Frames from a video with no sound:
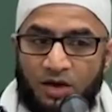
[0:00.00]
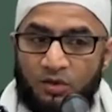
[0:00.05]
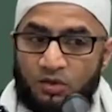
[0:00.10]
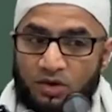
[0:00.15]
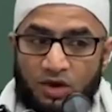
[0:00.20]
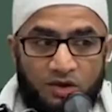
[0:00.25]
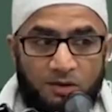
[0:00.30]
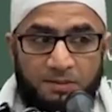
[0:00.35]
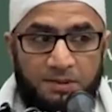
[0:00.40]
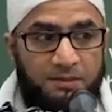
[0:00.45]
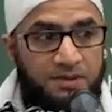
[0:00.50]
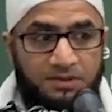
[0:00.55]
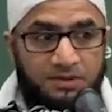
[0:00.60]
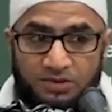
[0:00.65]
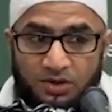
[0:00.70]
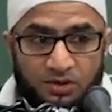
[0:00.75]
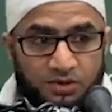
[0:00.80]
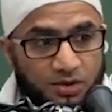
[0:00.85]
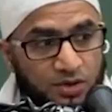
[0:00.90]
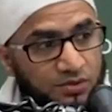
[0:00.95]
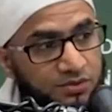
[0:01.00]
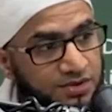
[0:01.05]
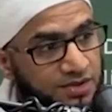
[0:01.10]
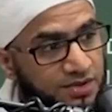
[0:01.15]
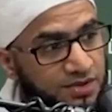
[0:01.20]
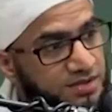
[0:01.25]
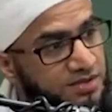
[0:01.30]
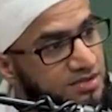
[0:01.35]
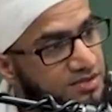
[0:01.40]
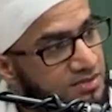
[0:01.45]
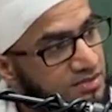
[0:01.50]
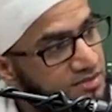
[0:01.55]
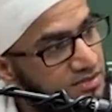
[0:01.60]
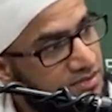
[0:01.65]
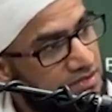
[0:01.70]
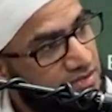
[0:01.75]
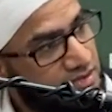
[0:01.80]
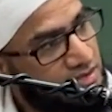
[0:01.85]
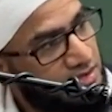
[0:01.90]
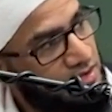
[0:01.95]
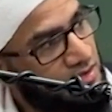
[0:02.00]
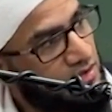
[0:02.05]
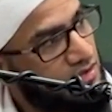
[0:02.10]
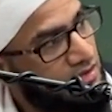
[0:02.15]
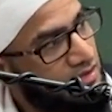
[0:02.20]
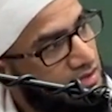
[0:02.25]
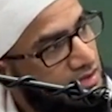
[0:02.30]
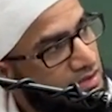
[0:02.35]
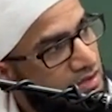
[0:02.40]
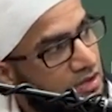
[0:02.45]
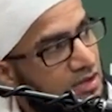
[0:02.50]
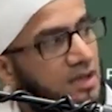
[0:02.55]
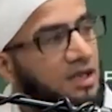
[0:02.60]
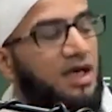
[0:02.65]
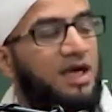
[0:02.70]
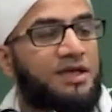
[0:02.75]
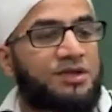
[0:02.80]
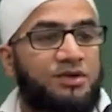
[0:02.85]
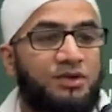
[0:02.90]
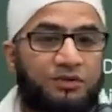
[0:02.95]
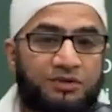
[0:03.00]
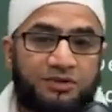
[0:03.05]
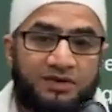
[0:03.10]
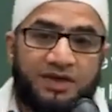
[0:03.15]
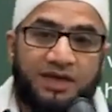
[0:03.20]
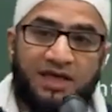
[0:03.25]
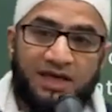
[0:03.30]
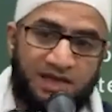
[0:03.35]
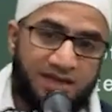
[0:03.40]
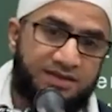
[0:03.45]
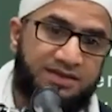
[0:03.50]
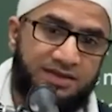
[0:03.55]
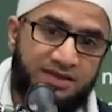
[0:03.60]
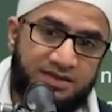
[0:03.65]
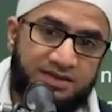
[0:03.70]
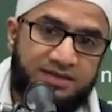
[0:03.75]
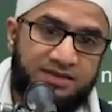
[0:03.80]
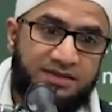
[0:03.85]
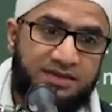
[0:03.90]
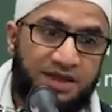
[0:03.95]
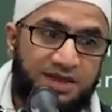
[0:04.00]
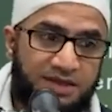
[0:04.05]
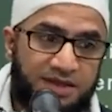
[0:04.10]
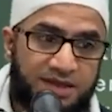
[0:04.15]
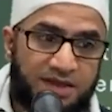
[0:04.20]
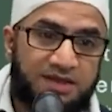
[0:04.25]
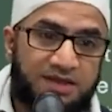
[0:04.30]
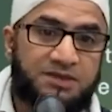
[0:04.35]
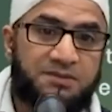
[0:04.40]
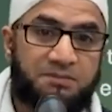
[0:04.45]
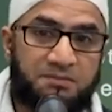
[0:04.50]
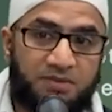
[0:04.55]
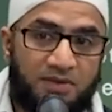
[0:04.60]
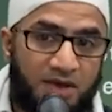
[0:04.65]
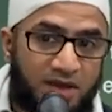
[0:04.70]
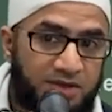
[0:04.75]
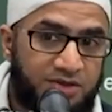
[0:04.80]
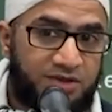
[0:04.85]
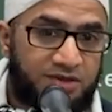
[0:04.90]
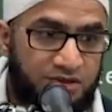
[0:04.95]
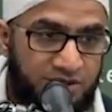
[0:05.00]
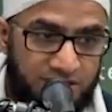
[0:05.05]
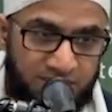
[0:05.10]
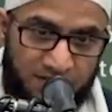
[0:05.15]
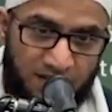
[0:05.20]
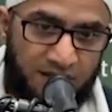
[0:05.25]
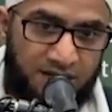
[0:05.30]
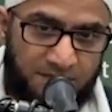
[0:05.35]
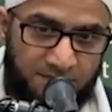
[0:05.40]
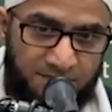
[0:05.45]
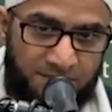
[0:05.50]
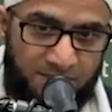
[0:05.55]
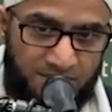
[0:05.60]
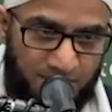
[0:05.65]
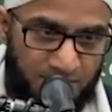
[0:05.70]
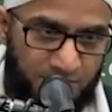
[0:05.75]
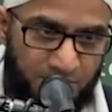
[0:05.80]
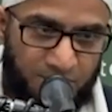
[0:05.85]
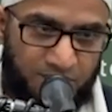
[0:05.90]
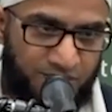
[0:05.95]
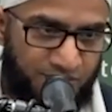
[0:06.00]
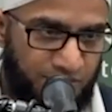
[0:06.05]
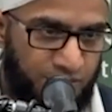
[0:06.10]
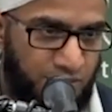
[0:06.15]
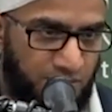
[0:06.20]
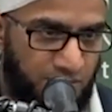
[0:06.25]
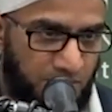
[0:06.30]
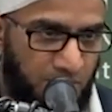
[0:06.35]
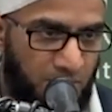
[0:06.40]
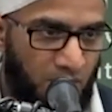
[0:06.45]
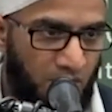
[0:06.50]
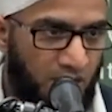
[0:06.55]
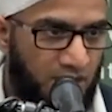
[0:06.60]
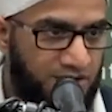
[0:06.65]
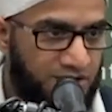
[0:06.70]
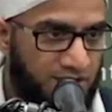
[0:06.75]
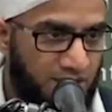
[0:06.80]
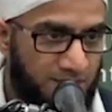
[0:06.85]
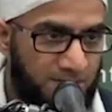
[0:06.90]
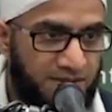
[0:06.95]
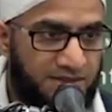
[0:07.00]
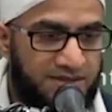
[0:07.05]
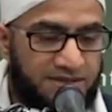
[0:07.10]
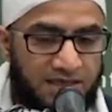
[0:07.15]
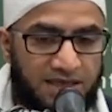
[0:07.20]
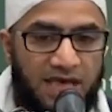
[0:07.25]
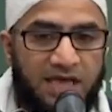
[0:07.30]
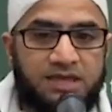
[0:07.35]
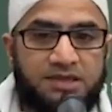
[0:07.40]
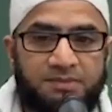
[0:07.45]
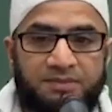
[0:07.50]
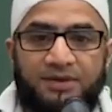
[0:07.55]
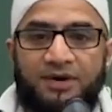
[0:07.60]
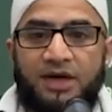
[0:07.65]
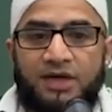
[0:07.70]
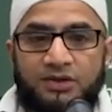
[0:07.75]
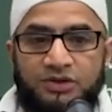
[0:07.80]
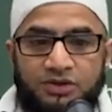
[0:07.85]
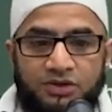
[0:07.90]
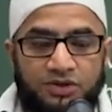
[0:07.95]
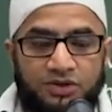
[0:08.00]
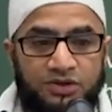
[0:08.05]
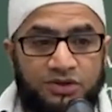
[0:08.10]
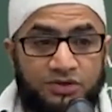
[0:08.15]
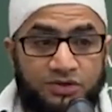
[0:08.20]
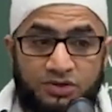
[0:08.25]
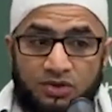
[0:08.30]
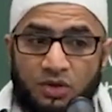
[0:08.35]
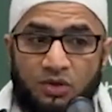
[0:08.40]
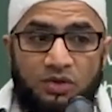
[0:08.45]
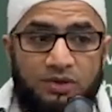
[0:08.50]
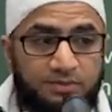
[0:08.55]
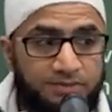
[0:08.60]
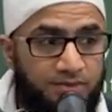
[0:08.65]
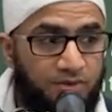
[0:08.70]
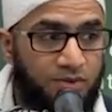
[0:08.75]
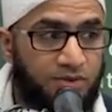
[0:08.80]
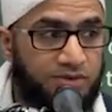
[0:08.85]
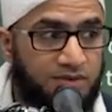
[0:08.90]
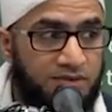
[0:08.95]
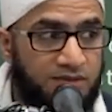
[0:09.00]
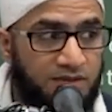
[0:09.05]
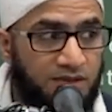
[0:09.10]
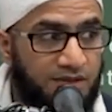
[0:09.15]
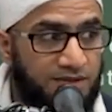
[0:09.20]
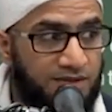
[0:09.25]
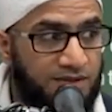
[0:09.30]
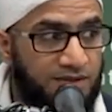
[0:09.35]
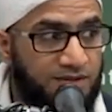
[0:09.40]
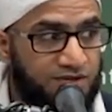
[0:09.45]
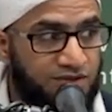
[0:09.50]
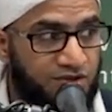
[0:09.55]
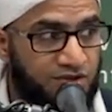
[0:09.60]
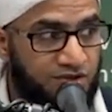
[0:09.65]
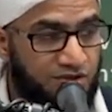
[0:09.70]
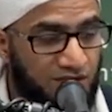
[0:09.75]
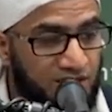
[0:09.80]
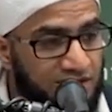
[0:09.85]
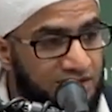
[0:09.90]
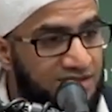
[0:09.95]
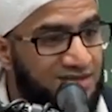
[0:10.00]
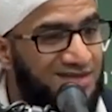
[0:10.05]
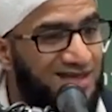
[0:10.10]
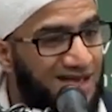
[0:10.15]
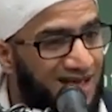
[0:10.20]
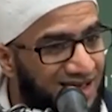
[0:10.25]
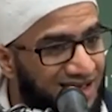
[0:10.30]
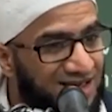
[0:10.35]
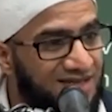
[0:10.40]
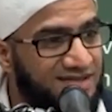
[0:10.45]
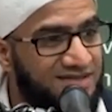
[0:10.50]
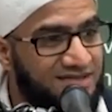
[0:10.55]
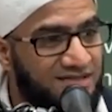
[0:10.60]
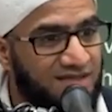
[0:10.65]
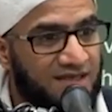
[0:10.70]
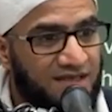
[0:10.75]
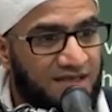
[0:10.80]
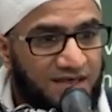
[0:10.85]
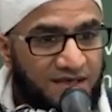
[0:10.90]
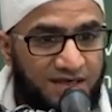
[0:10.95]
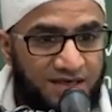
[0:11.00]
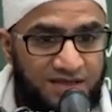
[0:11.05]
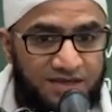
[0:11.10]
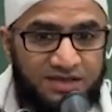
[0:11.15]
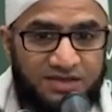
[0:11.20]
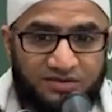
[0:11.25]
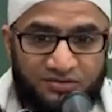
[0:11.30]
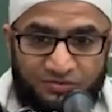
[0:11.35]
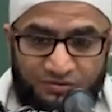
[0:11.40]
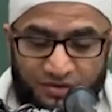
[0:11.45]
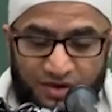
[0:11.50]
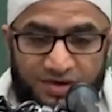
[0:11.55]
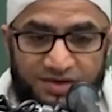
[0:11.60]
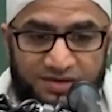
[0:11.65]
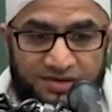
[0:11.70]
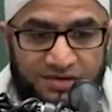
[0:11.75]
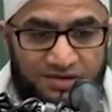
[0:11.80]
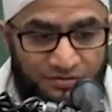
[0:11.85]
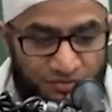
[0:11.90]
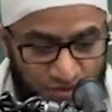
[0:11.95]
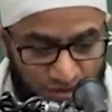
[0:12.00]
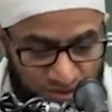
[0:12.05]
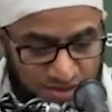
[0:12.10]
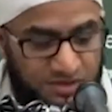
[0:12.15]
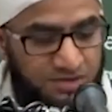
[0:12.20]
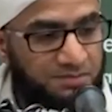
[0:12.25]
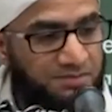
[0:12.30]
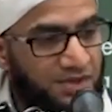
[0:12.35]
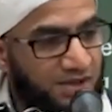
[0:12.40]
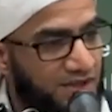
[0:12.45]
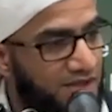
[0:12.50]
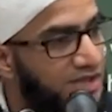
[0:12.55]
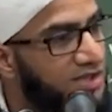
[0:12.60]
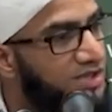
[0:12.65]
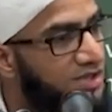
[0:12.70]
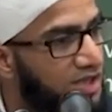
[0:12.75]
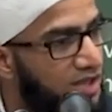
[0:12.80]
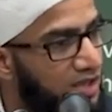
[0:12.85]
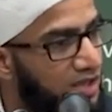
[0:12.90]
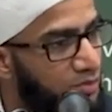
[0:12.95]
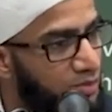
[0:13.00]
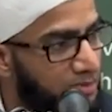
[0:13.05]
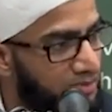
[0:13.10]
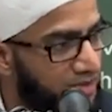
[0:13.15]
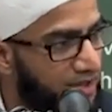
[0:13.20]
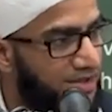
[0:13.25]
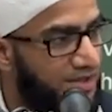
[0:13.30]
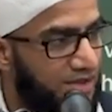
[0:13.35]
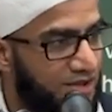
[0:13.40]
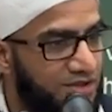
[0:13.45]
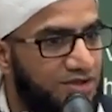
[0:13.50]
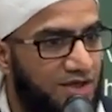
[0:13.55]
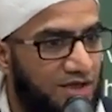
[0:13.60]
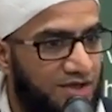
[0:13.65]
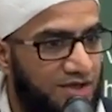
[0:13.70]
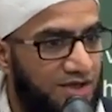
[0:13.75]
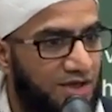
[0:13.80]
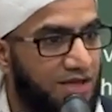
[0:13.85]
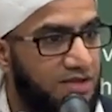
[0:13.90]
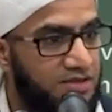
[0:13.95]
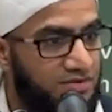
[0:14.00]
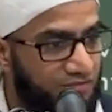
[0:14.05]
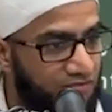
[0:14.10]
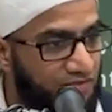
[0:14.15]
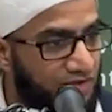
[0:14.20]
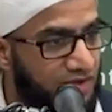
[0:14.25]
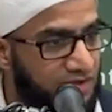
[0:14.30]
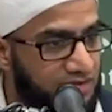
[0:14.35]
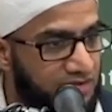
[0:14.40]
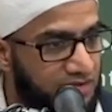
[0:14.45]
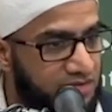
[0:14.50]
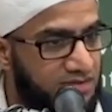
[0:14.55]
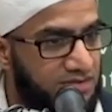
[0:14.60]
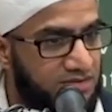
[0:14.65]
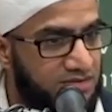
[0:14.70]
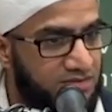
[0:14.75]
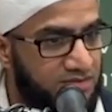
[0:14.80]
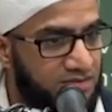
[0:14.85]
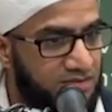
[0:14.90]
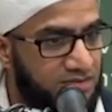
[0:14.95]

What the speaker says: Now, a lot of people don't know this and don't realize this, that this branch, this other, I'm not even talking about Ma'ashah, but this last branch is so important that just as it is farz for us to pray Isha, we pray Isha here, it's farz.